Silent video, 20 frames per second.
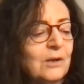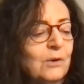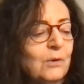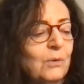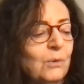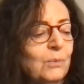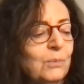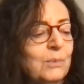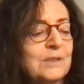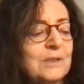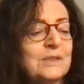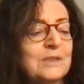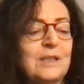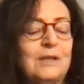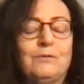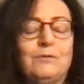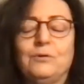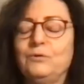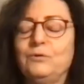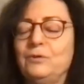always
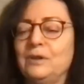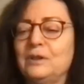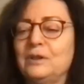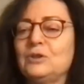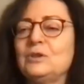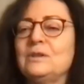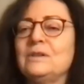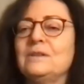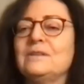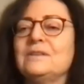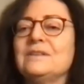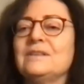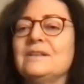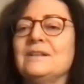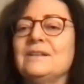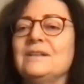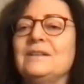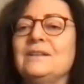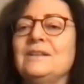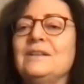have a fictional
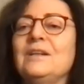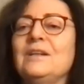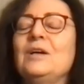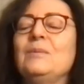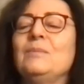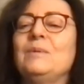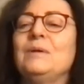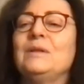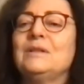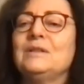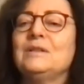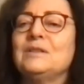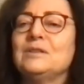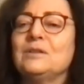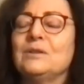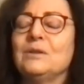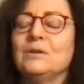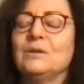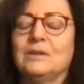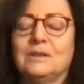side, but it's
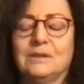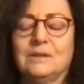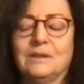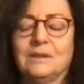not,